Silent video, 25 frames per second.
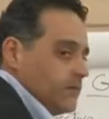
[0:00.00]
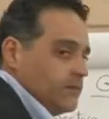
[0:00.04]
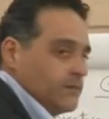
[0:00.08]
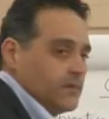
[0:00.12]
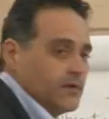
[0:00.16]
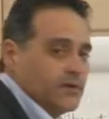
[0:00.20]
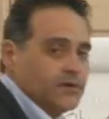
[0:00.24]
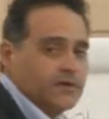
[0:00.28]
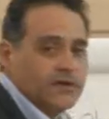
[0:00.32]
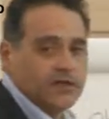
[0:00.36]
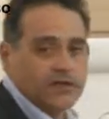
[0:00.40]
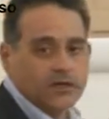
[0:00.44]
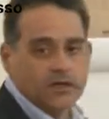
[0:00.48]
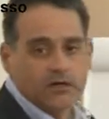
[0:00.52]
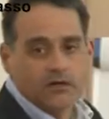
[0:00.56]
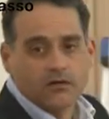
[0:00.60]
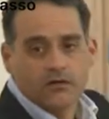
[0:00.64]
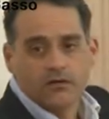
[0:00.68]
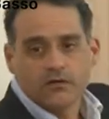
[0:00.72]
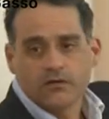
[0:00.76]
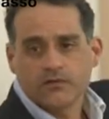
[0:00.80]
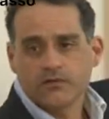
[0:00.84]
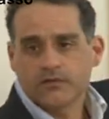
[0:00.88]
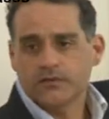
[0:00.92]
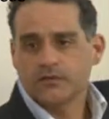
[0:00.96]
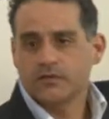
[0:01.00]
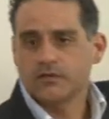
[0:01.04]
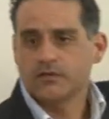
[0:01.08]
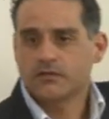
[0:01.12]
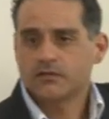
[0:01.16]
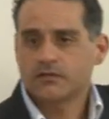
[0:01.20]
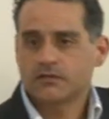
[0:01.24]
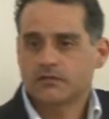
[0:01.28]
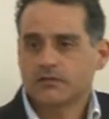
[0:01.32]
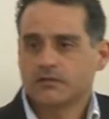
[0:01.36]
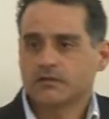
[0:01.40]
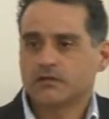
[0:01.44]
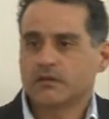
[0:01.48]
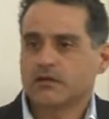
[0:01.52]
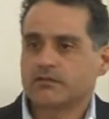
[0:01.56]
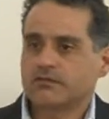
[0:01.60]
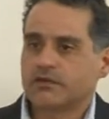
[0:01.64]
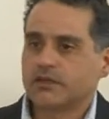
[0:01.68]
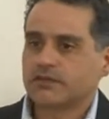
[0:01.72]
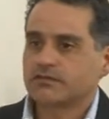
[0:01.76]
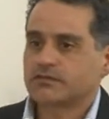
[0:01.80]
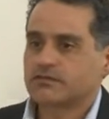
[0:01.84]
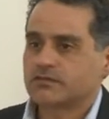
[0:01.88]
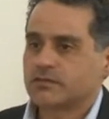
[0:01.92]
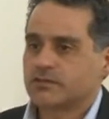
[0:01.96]
But there are other
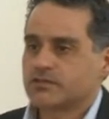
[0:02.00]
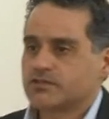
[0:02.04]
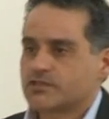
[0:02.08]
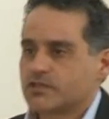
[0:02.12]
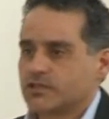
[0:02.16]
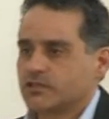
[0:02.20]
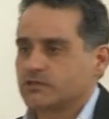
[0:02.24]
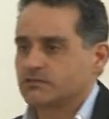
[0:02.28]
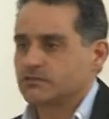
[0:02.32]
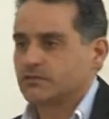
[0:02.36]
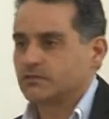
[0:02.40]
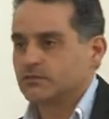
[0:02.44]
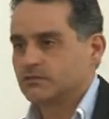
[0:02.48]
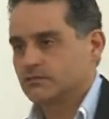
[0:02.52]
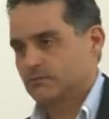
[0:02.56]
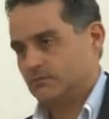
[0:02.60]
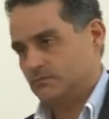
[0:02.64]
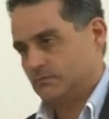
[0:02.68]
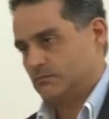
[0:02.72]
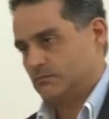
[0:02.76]
directorate general.